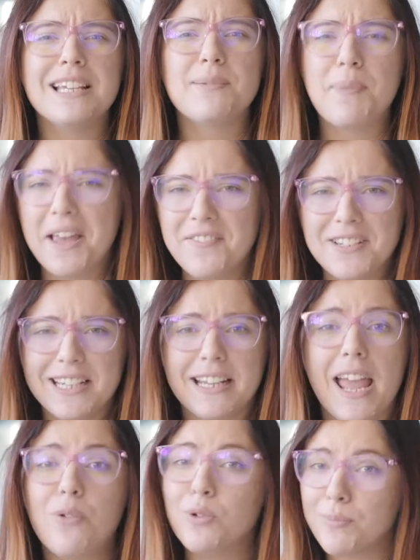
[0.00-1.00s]
is pivoting
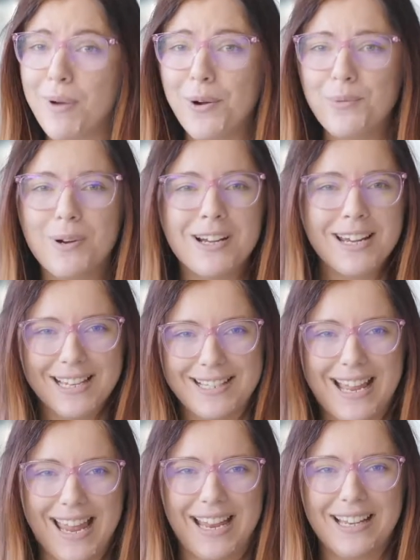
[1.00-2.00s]
and remote work is
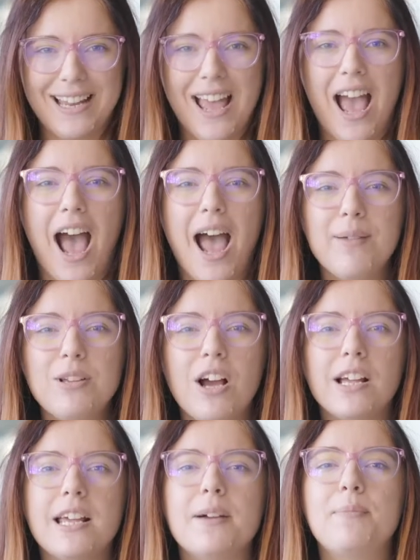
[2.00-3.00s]
in. I'm
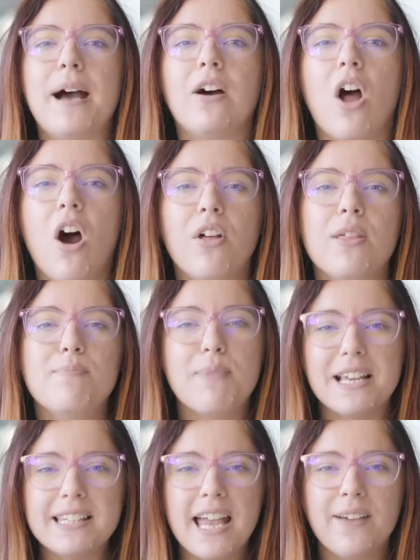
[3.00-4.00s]
talking about all the
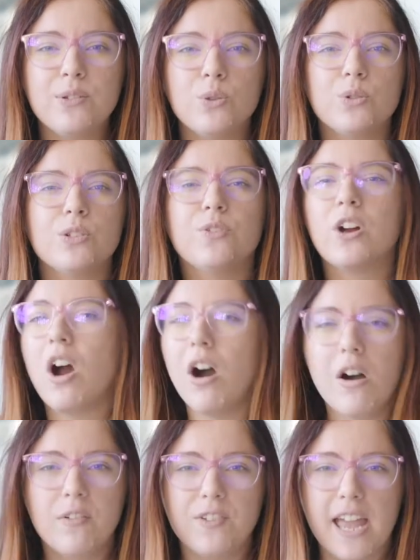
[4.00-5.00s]
must-have tools for
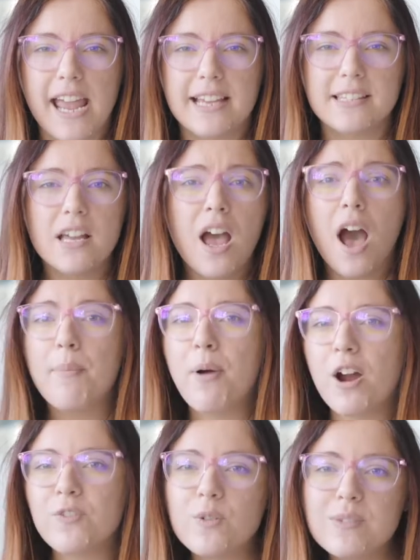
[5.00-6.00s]
all VAs.
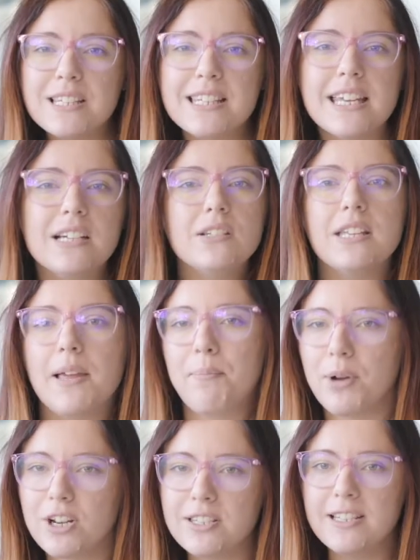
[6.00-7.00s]
Apart from the skills and
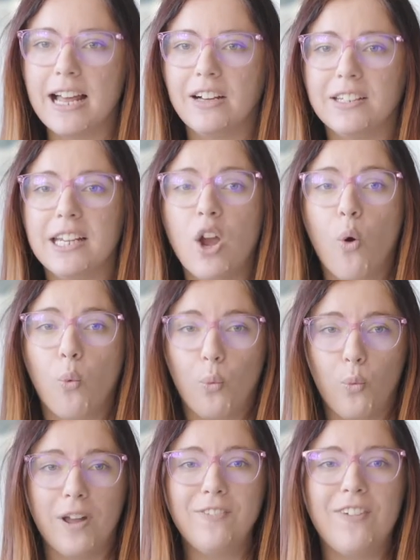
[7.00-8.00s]
personality,
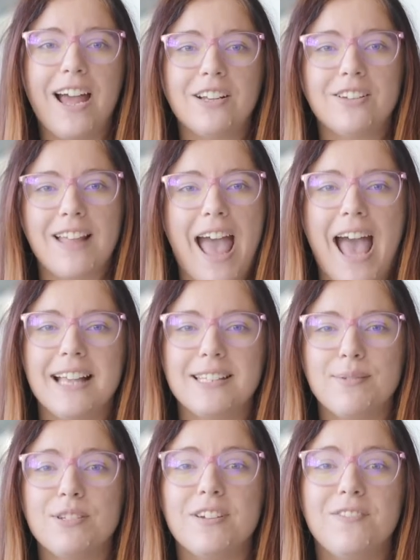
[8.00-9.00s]
one factor that adds
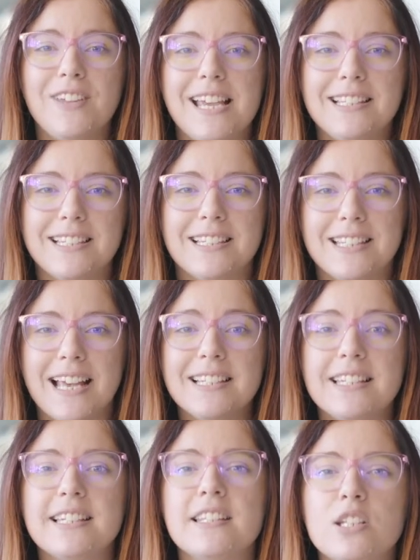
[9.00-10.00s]
up to a VA success is